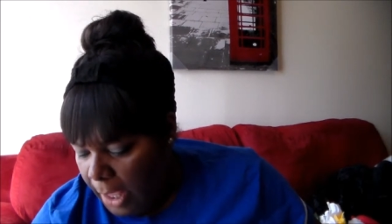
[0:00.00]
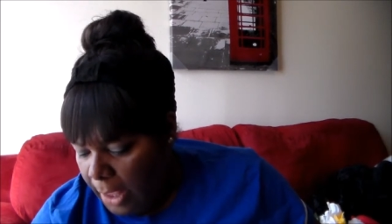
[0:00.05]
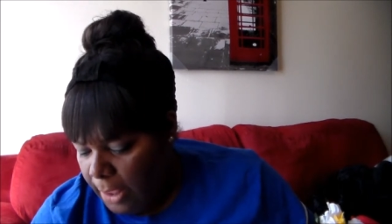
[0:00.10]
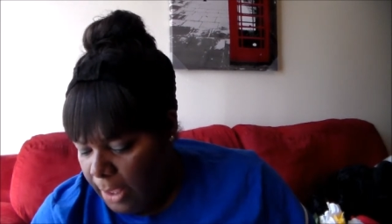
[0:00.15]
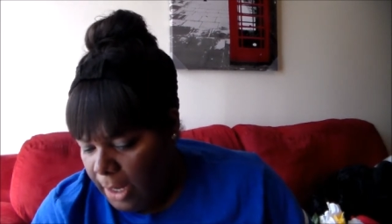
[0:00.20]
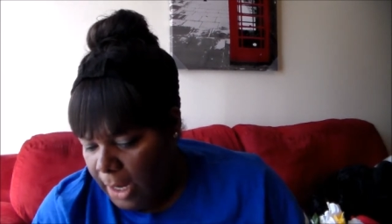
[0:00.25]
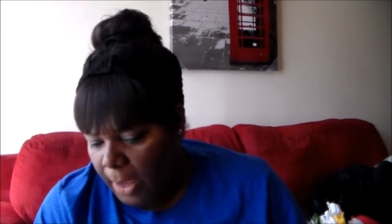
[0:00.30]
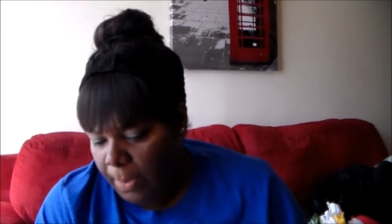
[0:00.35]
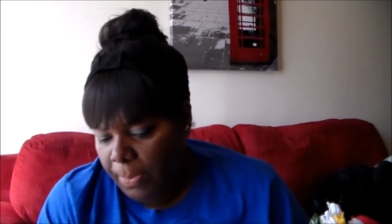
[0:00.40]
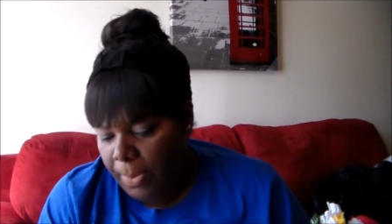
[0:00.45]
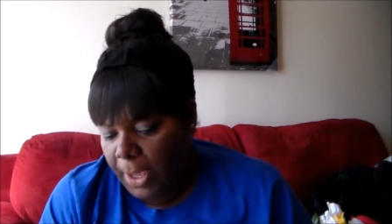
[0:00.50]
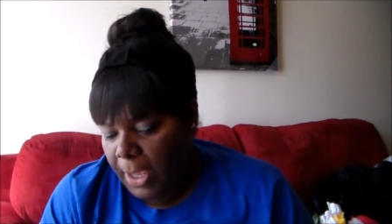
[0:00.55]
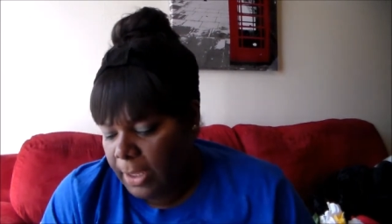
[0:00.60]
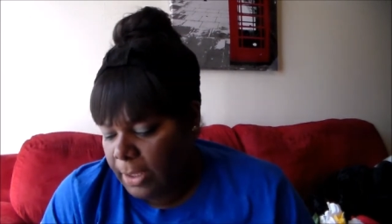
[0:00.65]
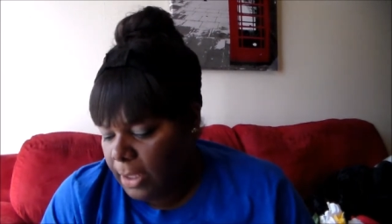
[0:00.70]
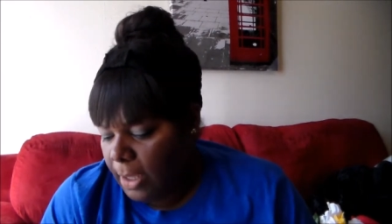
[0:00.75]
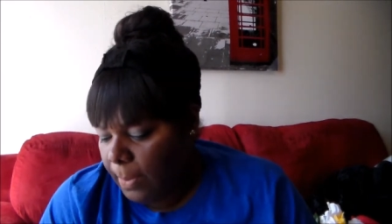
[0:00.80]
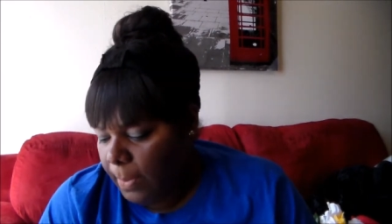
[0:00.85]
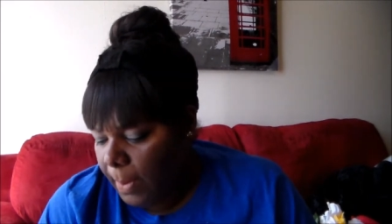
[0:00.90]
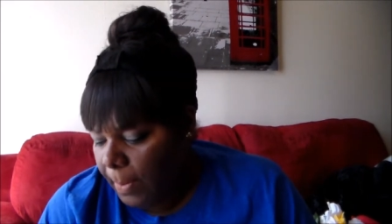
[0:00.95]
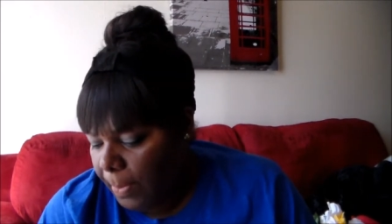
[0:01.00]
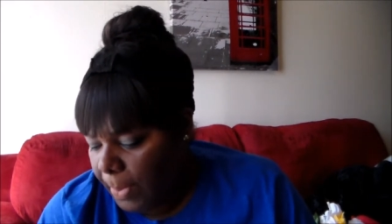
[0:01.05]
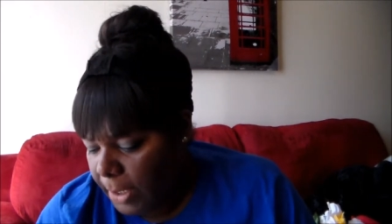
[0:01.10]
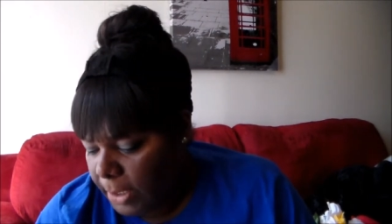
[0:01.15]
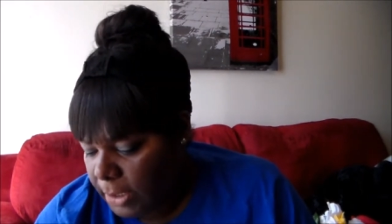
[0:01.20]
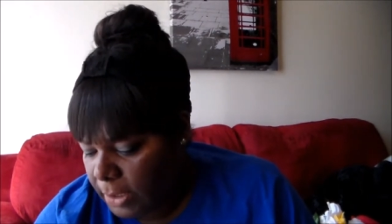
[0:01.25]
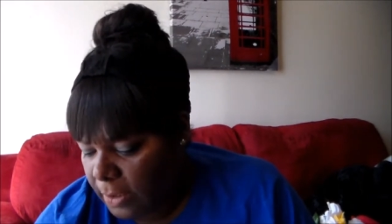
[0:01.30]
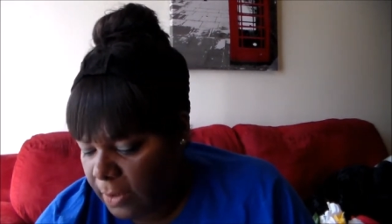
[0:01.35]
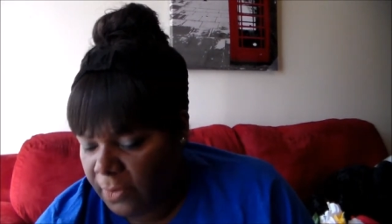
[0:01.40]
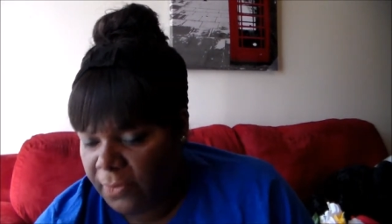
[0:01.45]
And then I picked up a
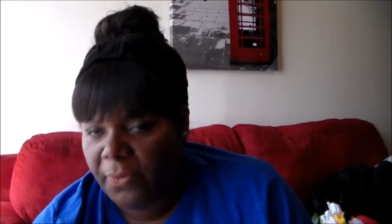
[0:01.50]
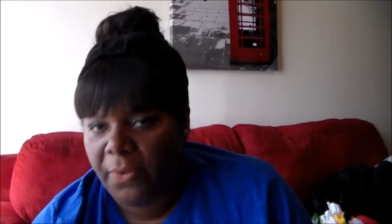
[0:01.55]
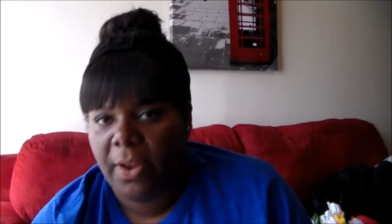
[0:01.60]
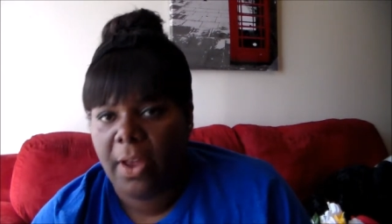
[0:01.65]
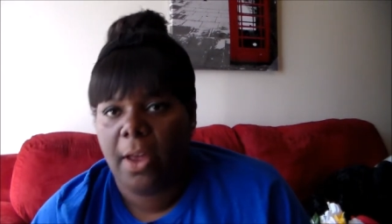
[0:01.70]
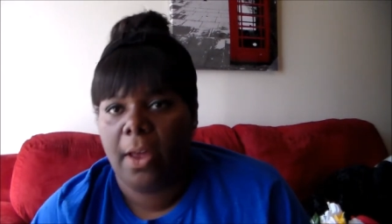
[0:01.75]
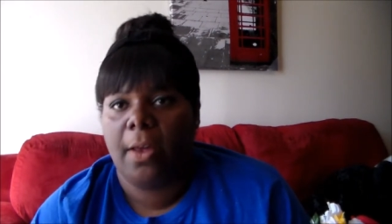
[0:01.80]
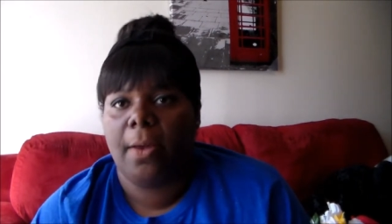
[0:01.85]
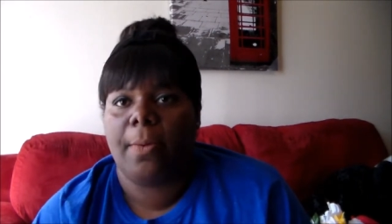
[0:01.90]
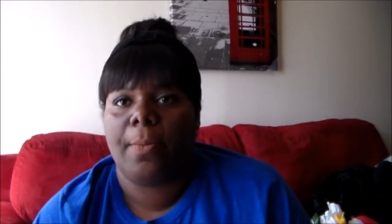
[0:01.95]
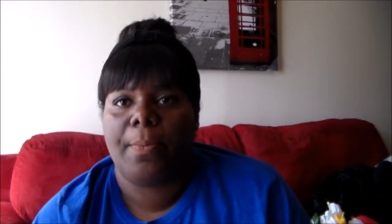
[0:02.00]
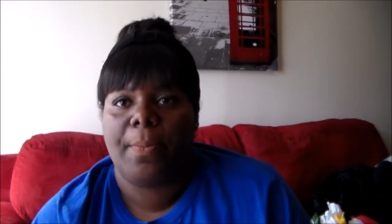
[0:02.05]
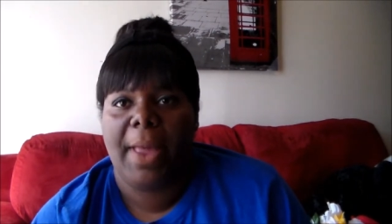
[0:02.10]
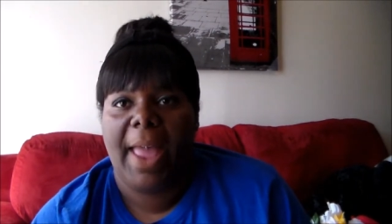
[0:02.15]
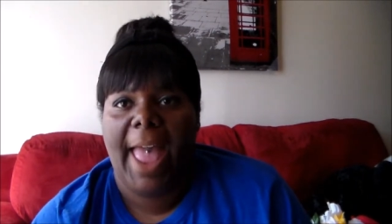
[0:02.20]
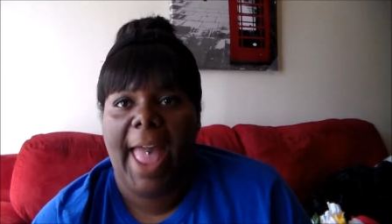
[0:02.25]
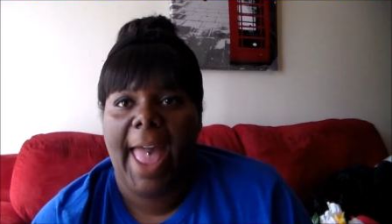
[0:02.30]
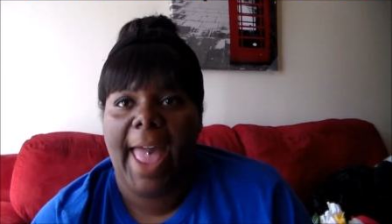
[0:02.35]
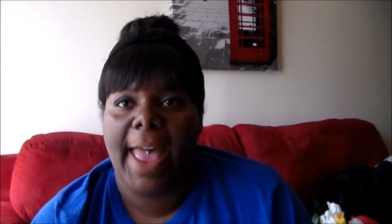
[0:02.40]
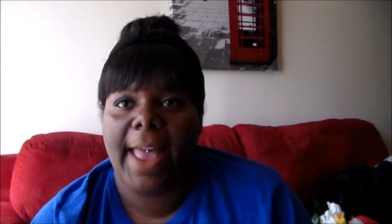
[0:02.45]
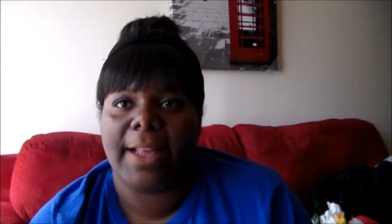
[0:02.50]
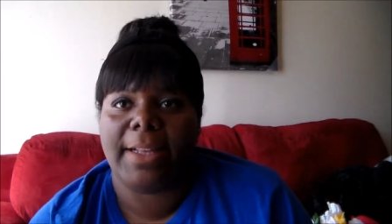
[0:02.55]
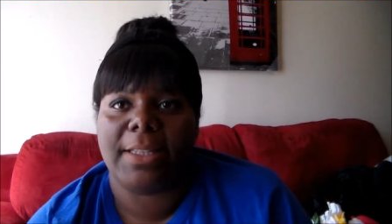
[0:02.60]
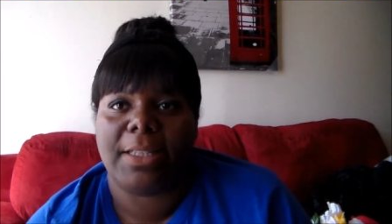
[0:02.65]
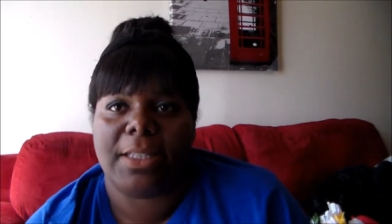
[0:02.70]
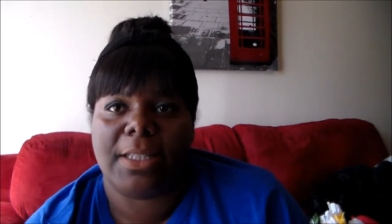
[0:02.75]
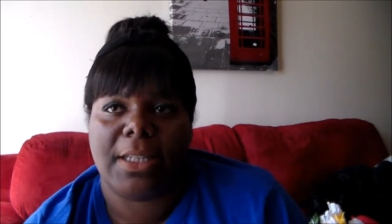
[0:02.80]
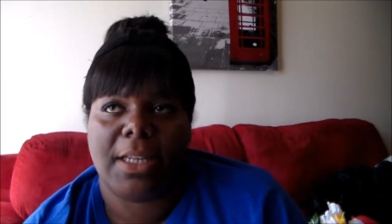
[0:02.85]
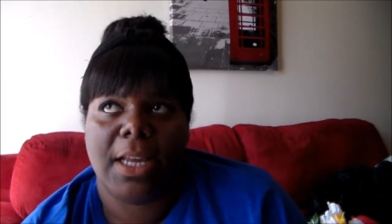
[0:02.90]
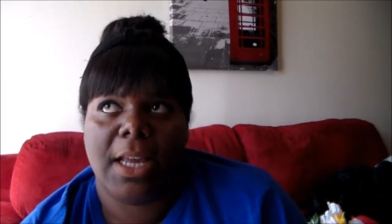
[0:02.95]
bunch of um,
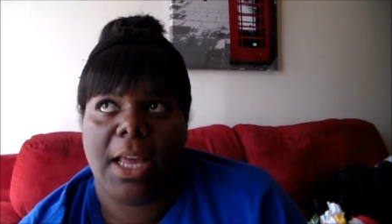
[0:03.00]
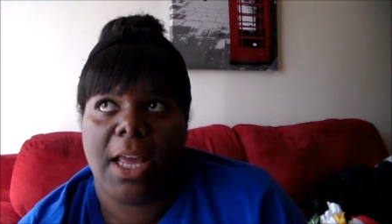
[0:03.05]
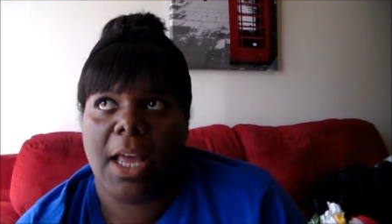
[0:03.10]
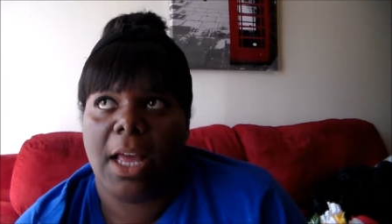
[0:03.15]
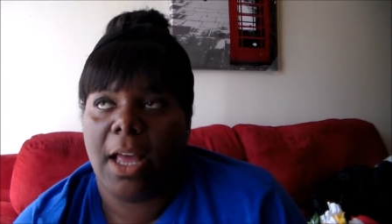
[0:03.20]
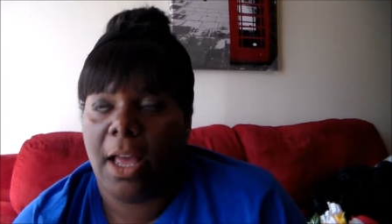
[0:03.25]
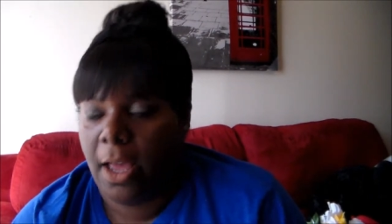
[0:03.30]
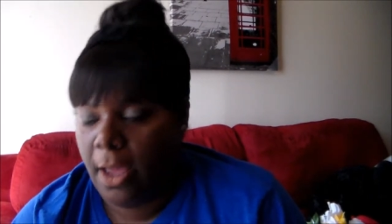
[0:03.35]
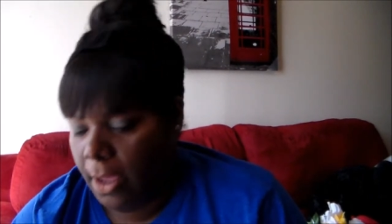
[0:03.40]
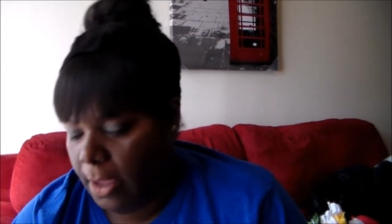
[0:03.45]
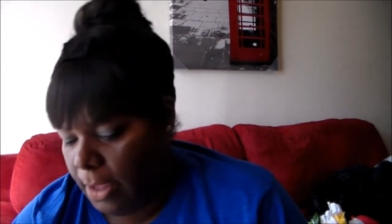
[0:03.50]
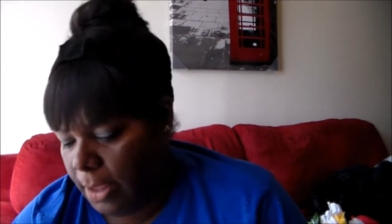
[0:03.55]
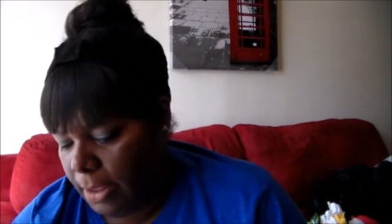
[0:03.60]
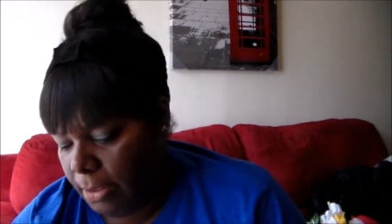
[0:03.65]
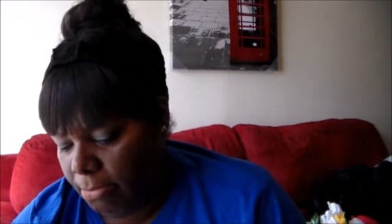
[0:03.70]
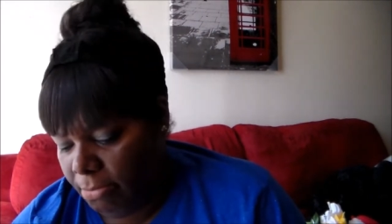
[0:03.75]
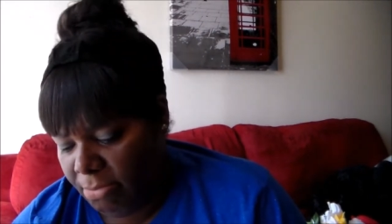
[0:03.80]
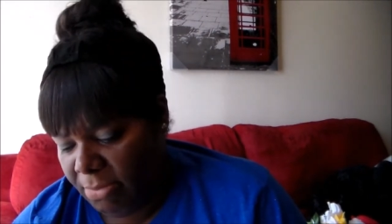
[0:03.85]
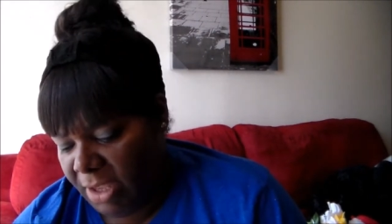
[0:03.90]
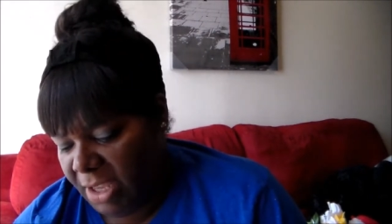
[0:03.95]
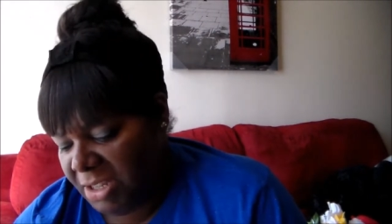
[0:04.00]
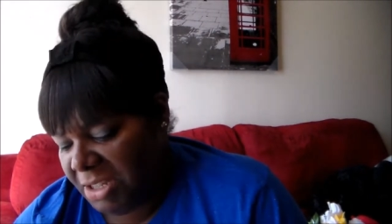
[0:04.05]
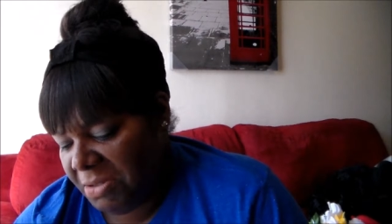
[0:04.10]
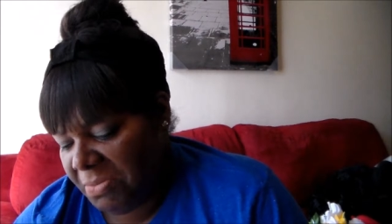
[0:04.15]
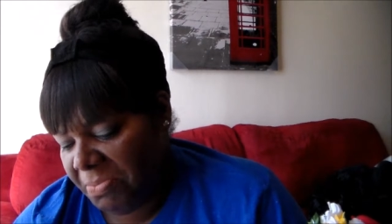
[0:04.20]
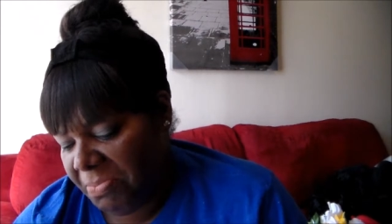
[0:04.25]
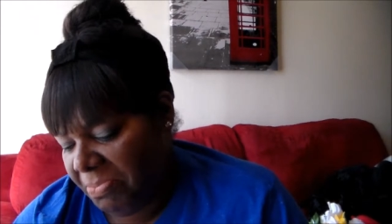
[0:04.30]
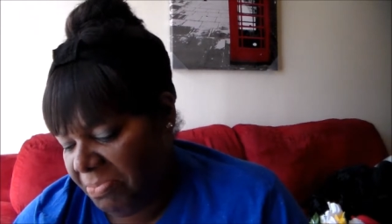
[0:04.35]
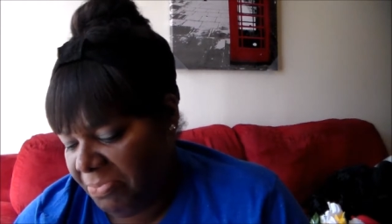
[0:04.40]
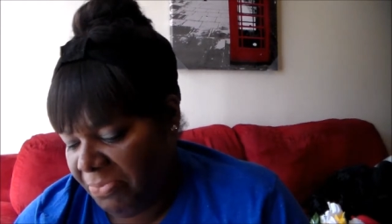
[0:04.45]
hats uh, these
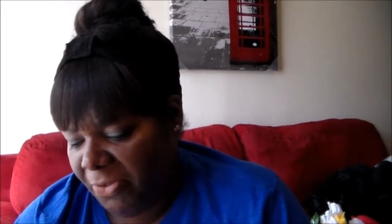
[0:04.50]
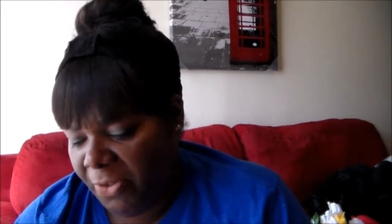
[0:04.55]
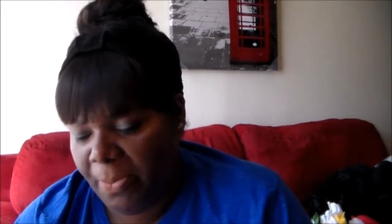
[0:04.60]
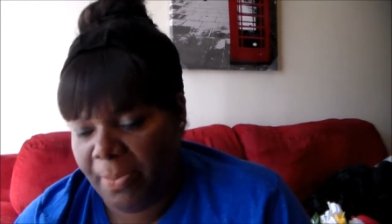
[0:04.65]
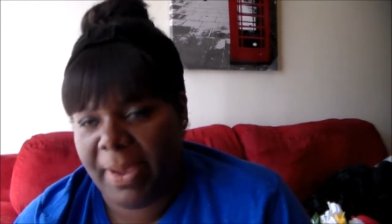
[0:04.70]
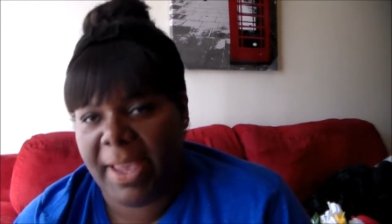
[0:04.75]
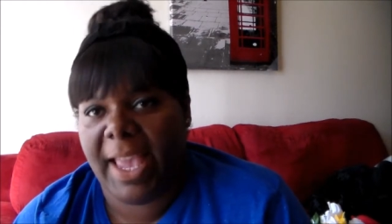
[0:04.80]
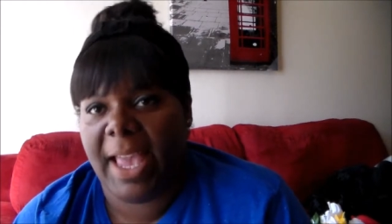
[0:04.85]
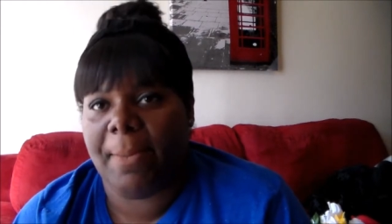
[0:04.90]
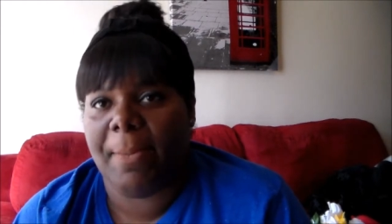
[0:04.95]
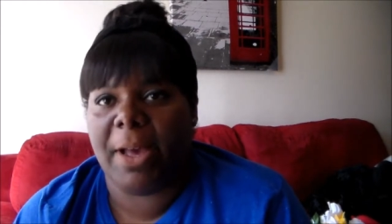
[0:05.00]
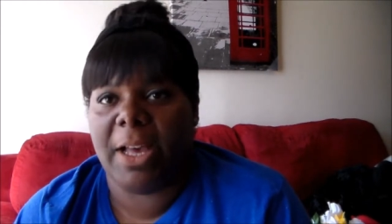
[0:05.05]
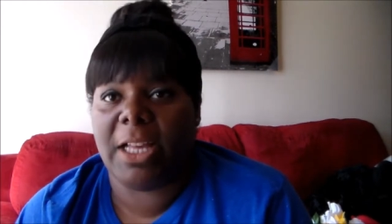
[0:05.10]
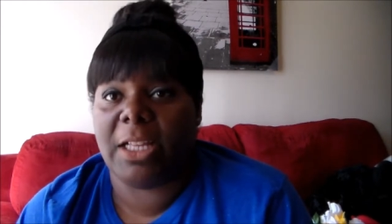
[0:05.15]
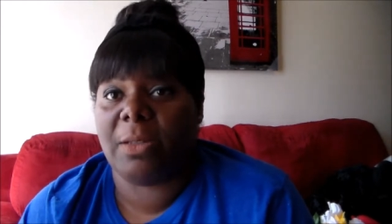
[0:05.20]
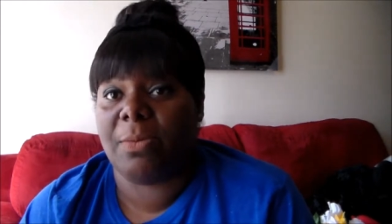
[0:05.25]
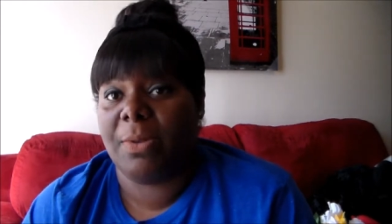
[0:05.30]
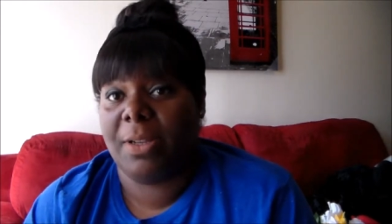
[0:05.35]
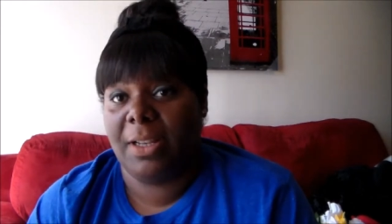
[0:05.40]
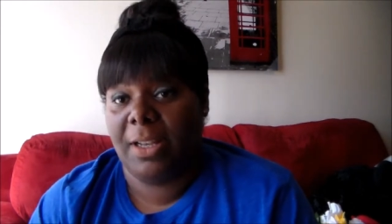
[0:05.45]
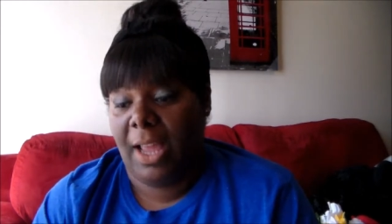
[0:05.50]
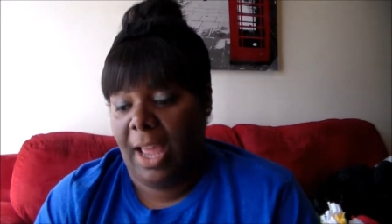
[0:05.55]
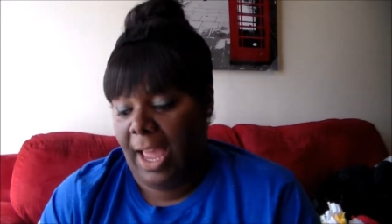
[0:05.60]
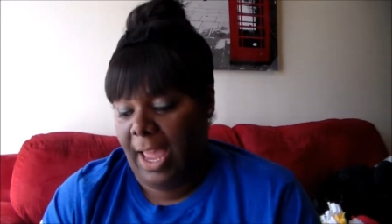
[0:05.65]
are for me and my husband.